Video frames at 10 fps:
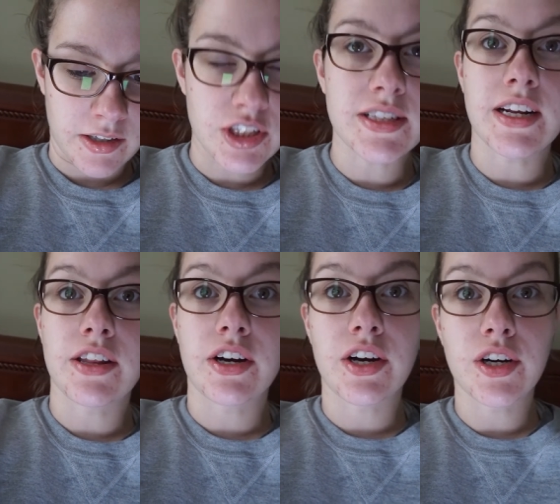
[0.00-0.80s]
she's
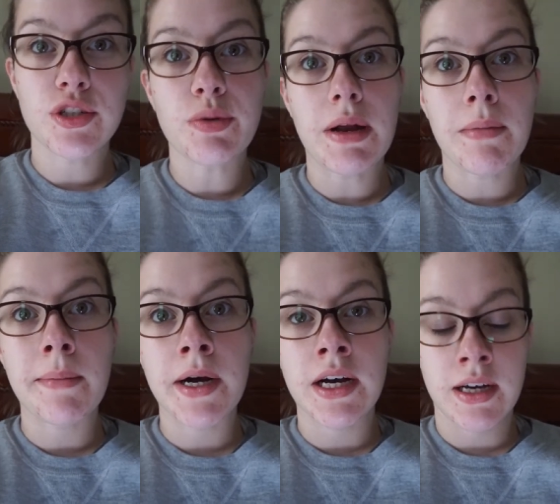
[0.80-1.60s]
another twin
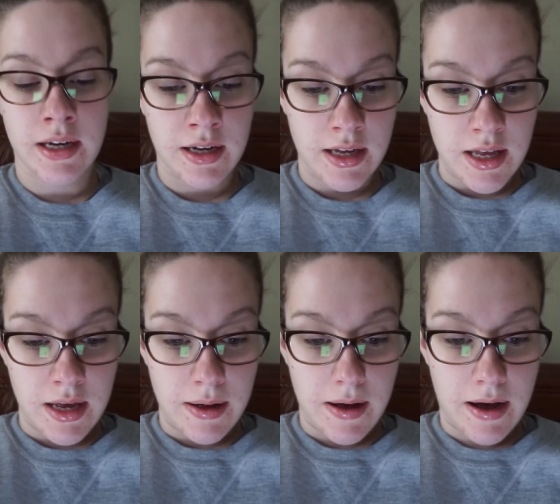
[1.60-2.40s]
mama,
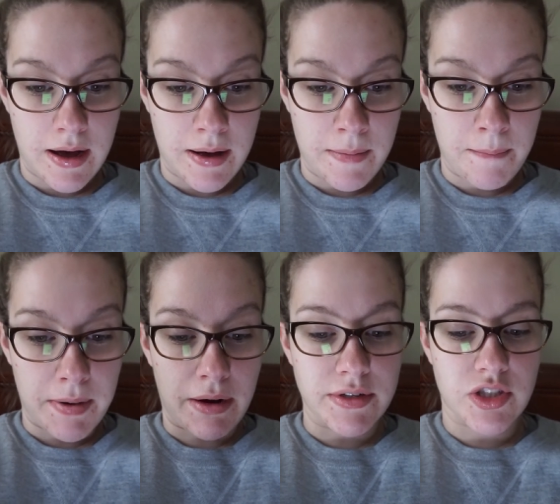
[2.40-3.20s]

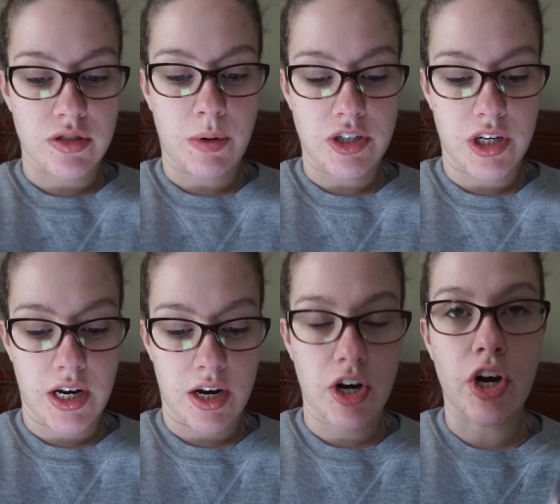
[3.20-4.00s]
but I was just
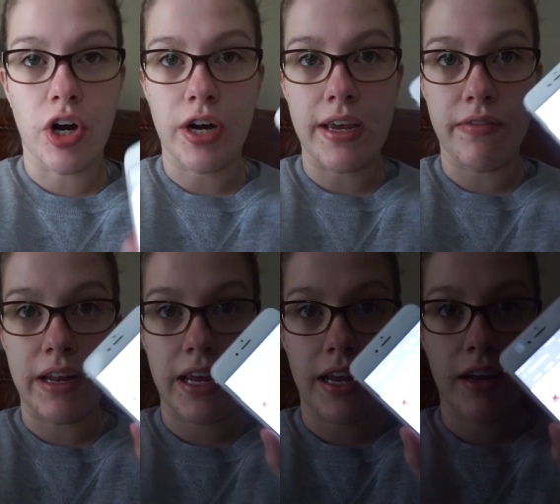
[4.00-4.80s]
watching her
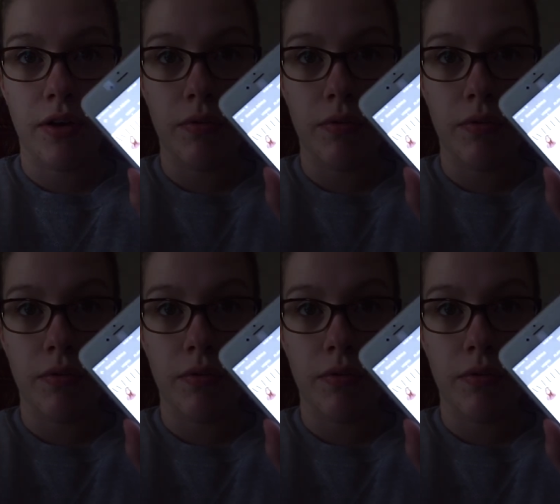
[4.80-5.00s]
evening